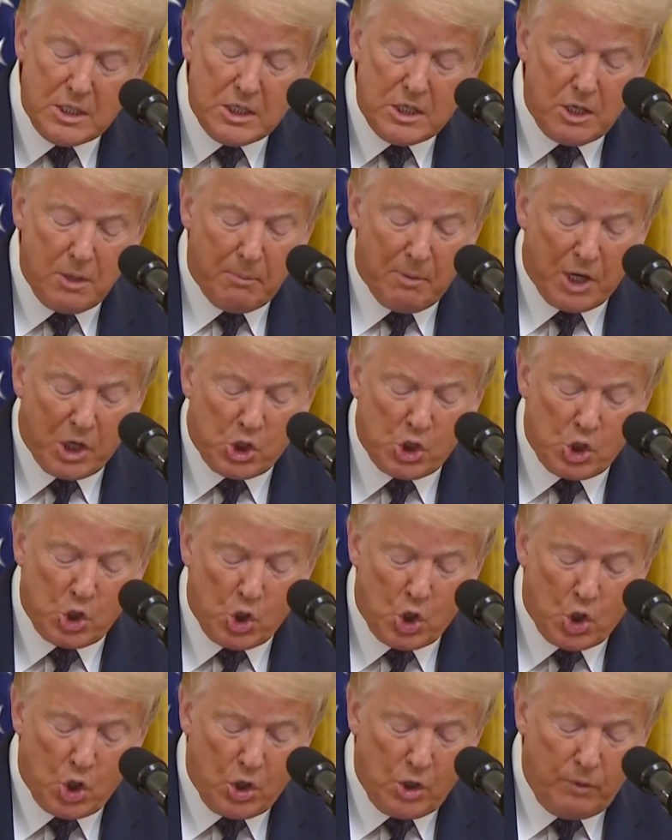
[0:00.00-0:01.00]
to make
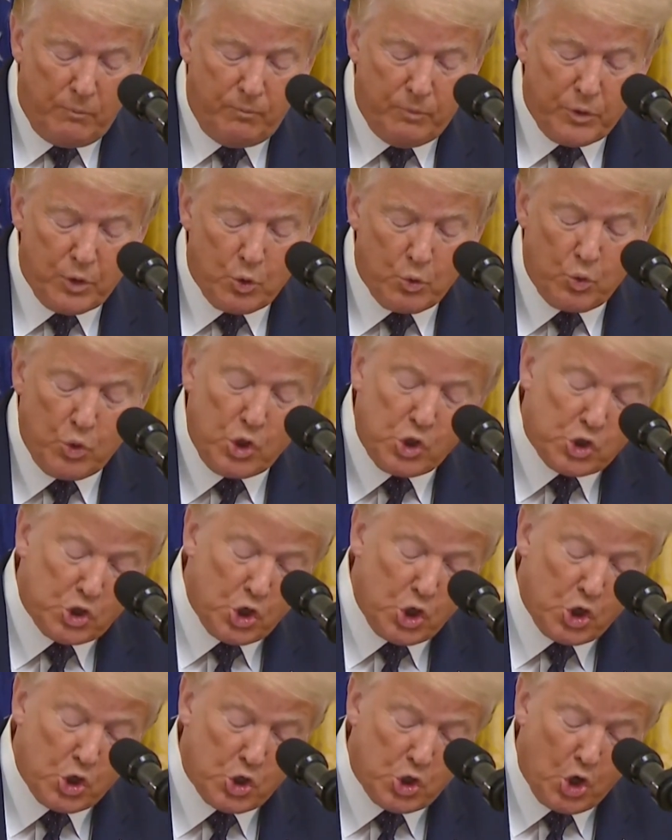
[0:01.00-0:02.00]
sure
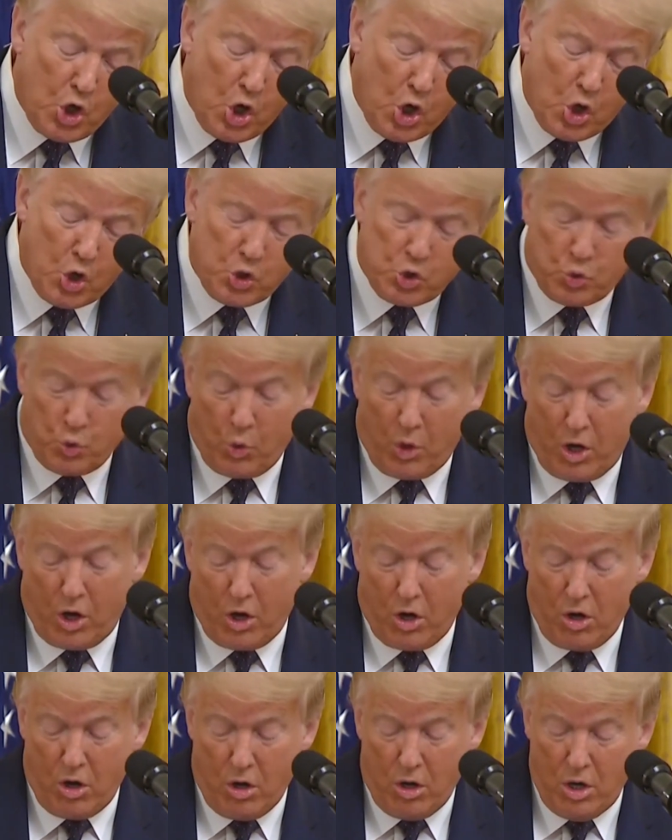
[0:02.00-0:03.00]
research goes
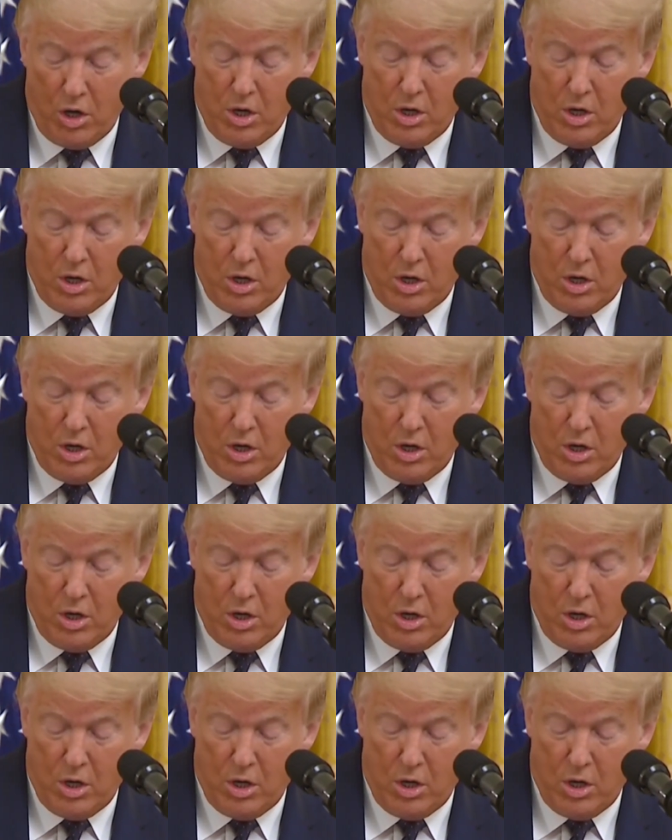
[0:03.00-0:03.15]
where